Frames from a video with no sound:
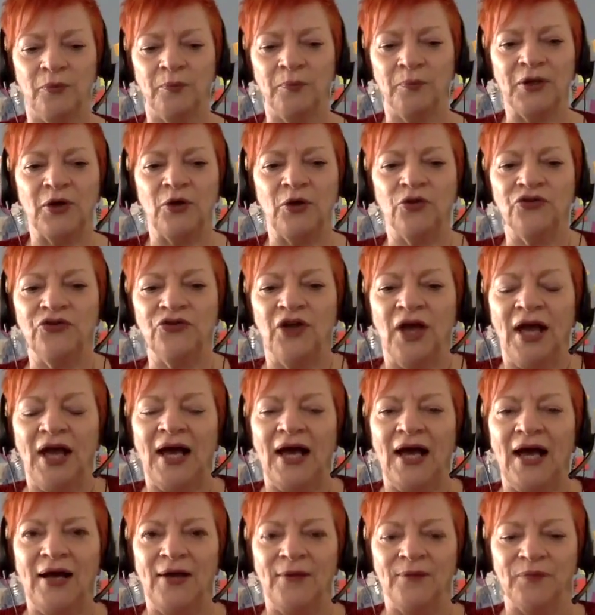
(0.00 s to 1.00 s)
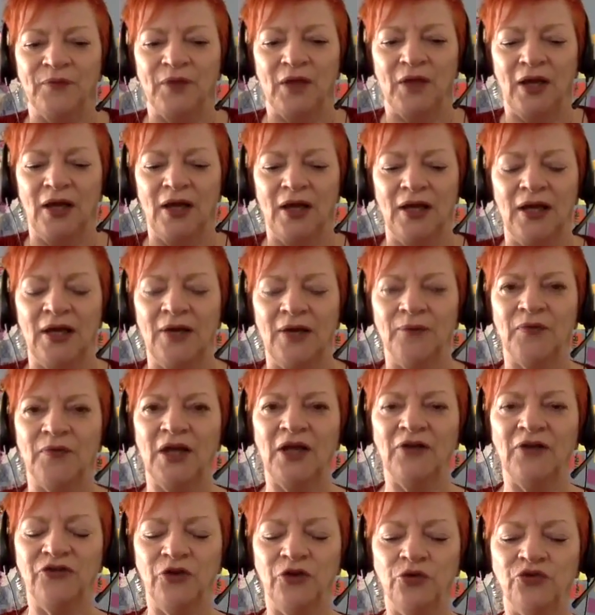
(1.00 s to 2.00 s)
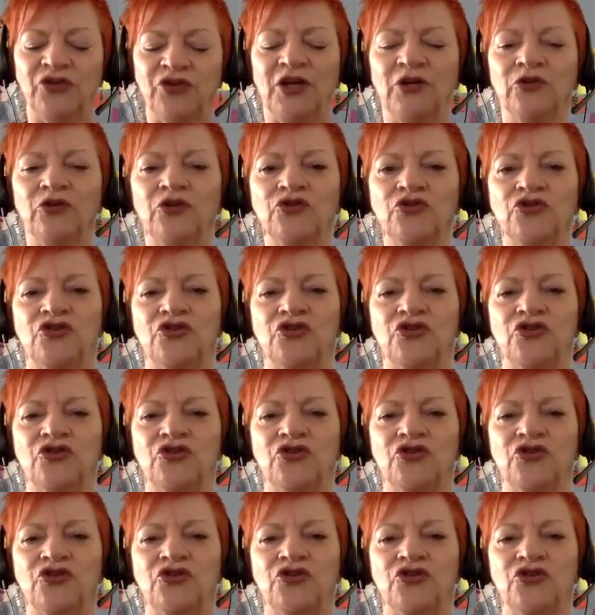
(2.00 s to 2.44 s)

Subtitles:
Because if you tell your